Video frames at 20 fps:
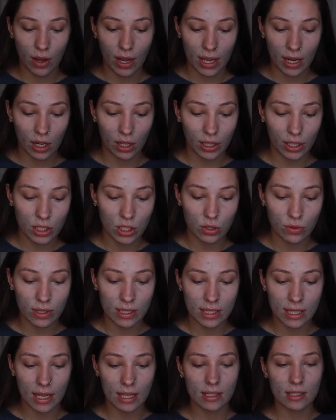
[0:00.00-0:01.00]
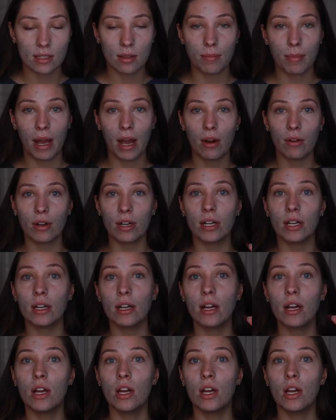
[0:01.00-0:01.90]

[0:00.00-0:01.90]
And all I do is get some powder,